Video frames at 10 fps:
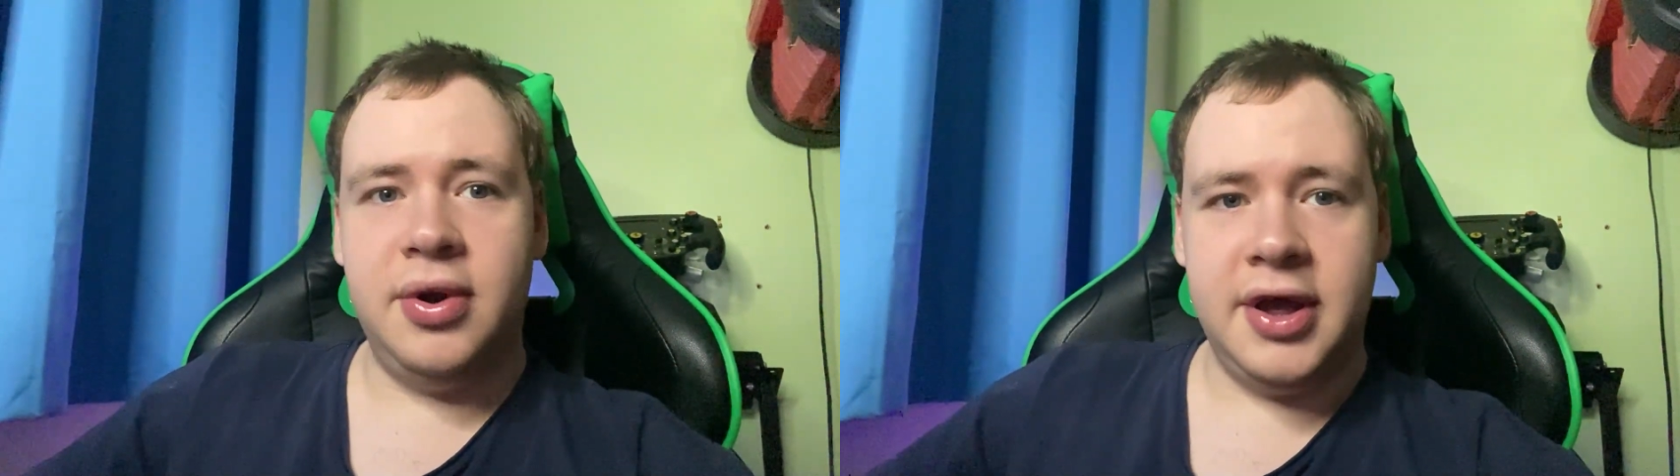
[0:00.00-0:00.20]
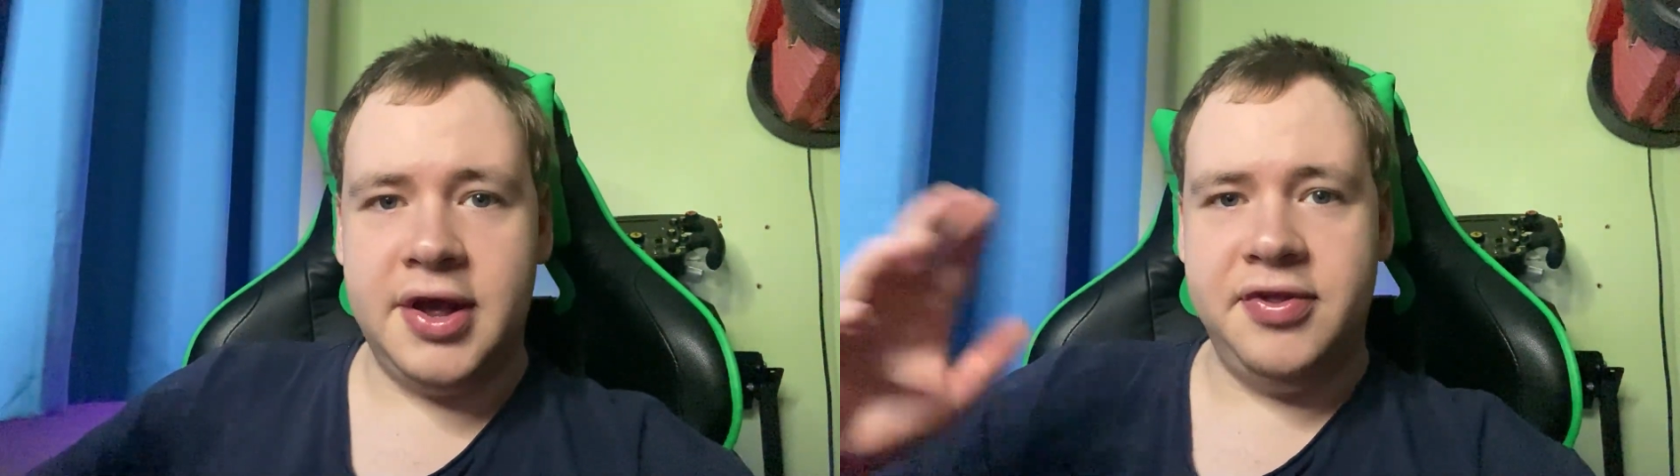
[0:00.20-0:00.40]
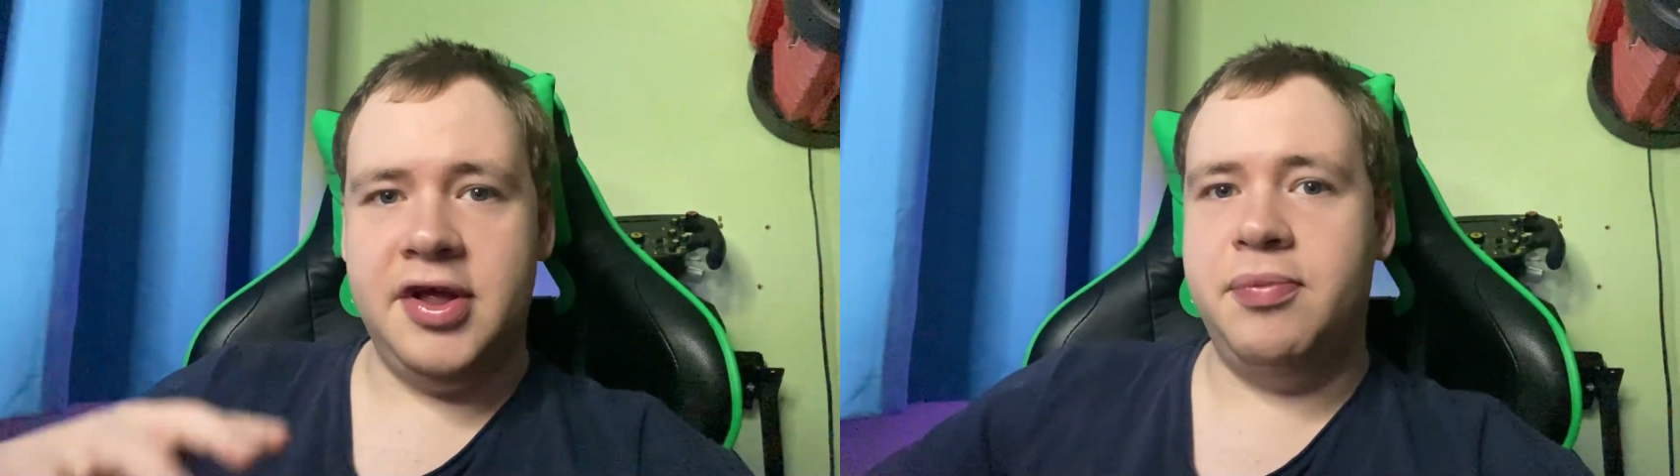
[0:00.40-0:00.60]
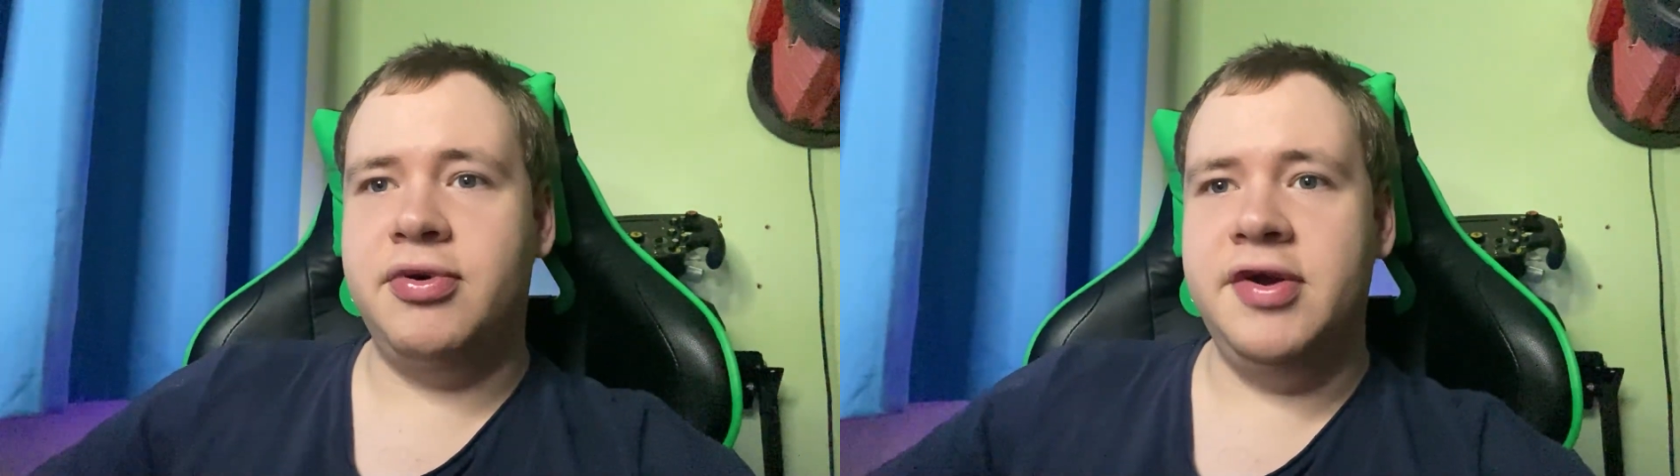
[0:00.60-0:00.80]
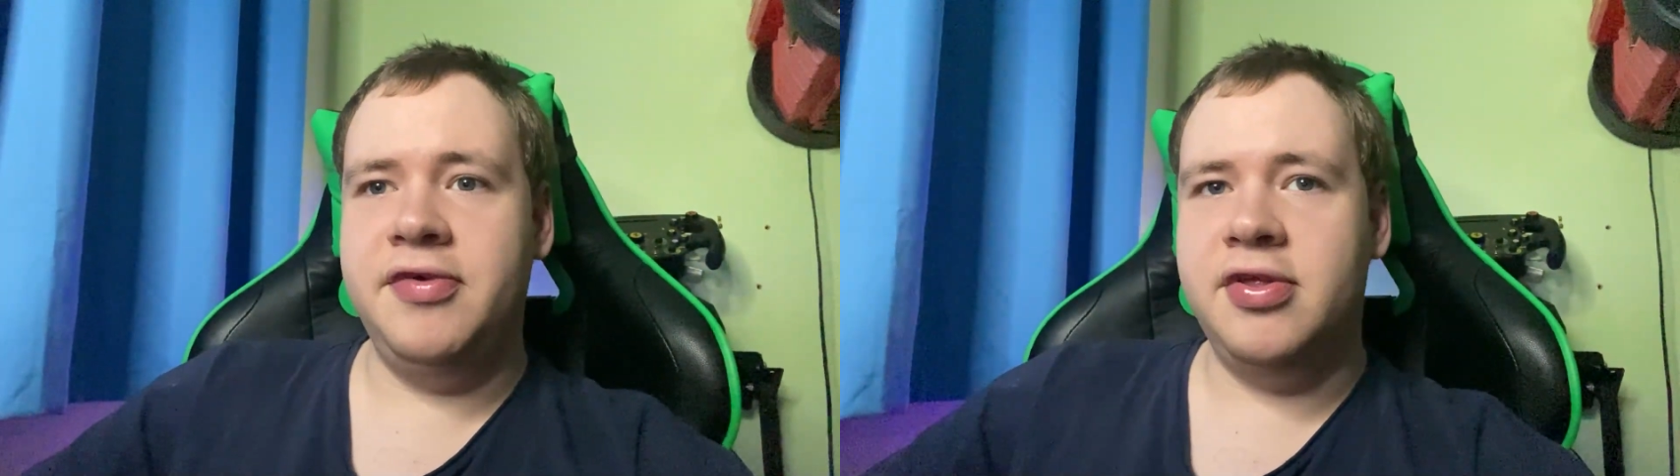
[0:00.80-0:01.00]
like I said
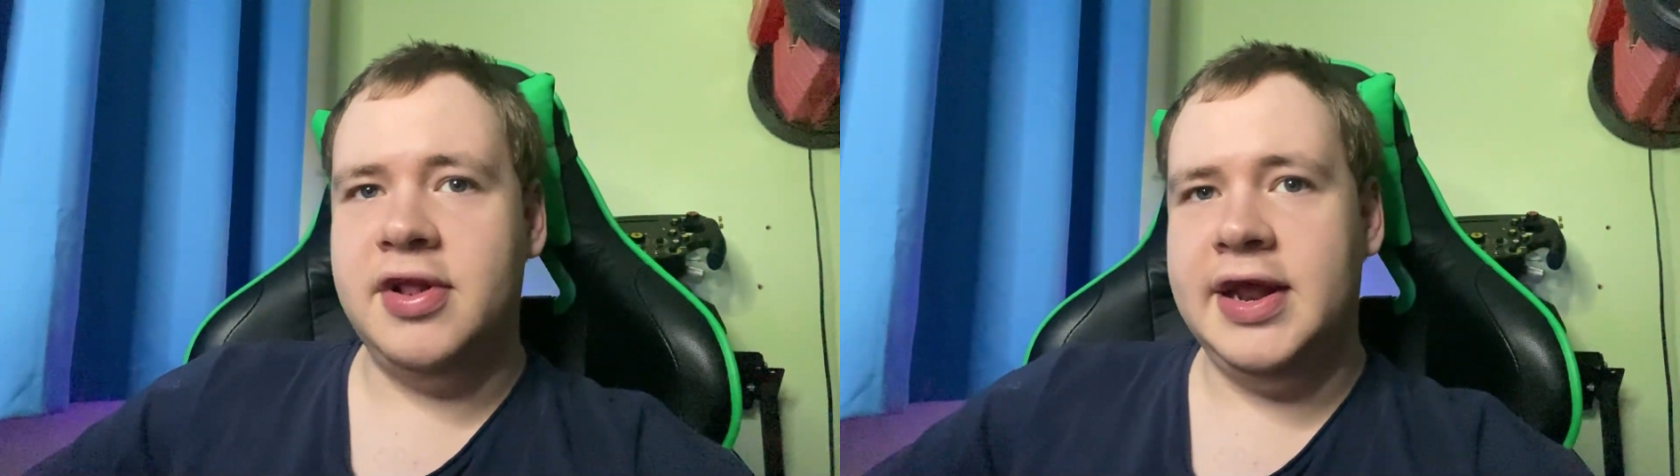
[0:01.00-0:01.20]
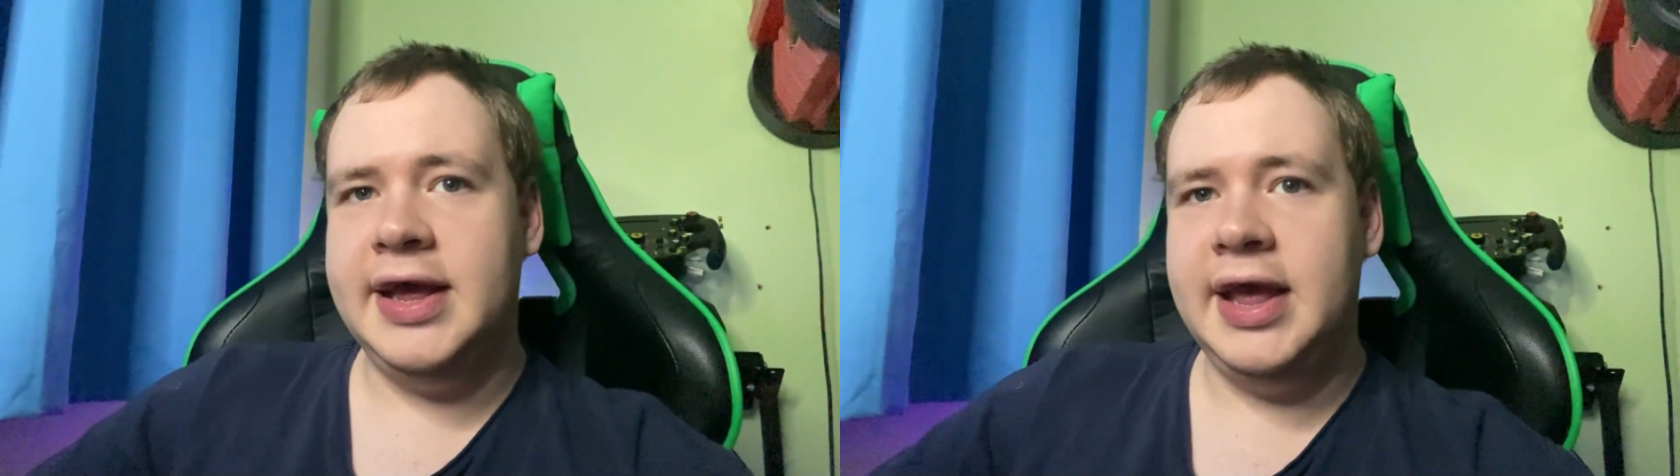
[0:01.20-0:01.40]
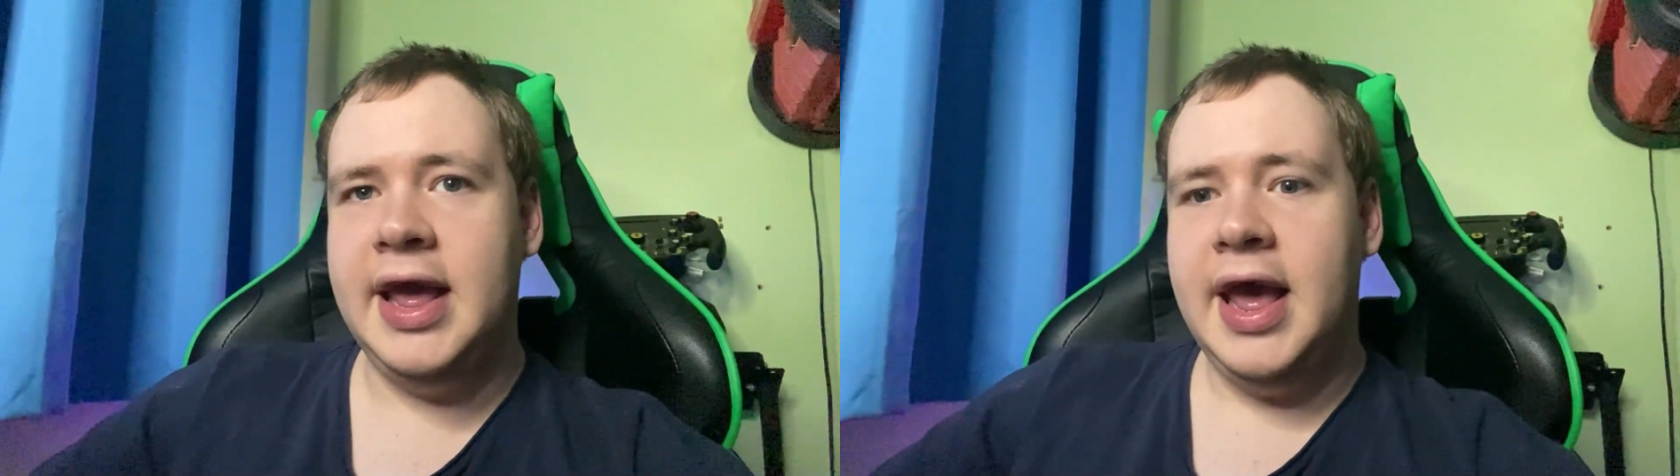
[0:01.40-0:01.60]
previously.